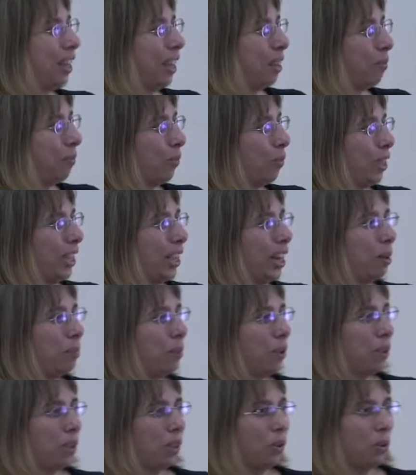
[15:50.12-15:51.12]
them. We care
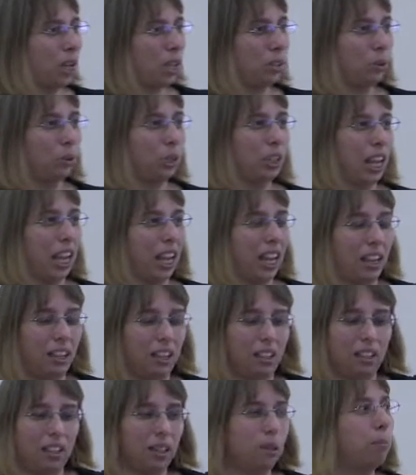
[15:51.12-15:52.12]
about the ones who say
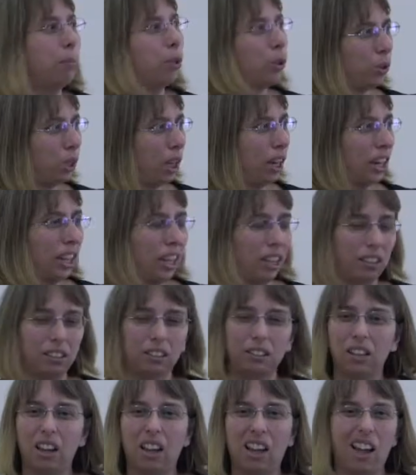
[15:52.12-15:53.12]
brutally,
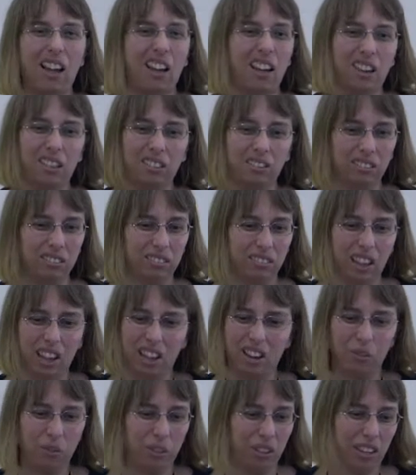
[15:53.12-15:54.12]

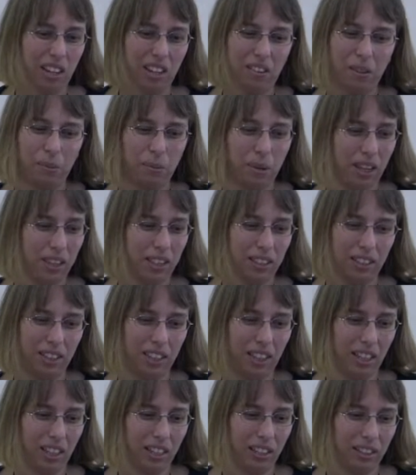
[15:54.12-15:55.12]
I would never buy this
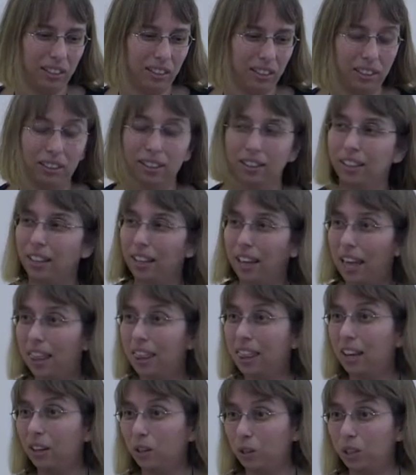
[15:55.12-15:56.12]
thing.
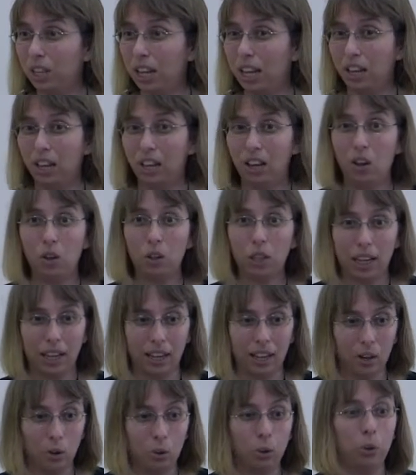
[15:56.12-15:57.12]
And then you say,
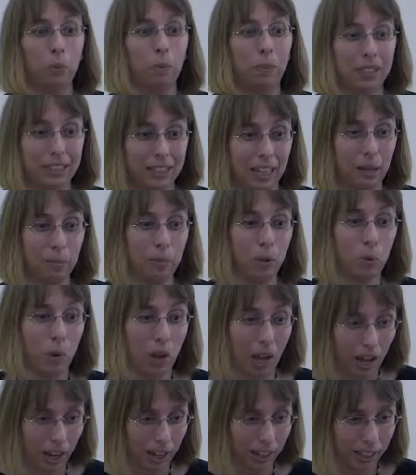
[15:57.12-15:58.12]
okay, could you please tell me
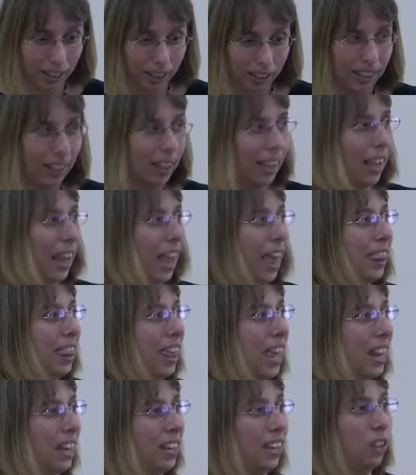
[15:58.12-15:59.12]
why? And
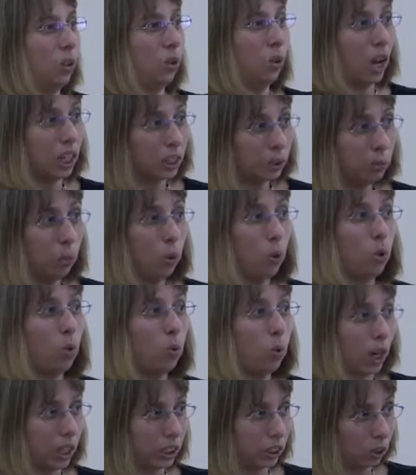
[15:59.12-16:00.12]
then you ask more
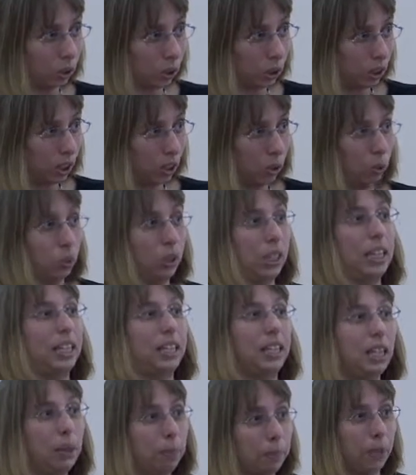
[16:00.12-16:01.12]
questions to
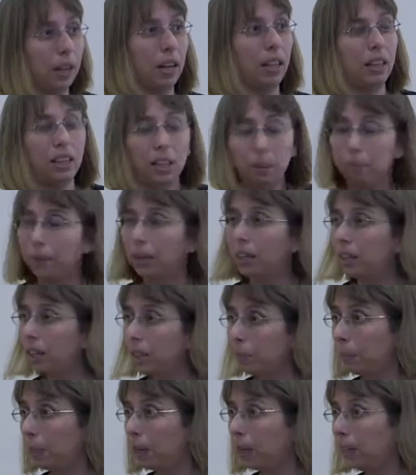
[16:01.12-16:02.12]
dig deeper and deeper and
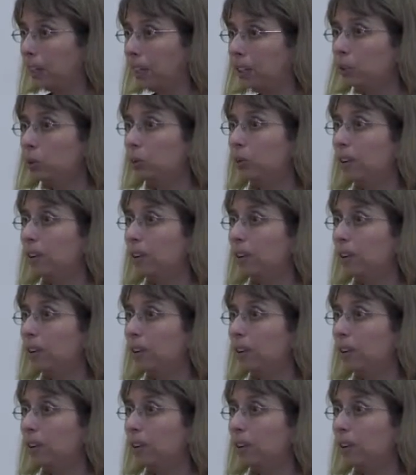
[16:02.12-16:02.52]
deeper in order to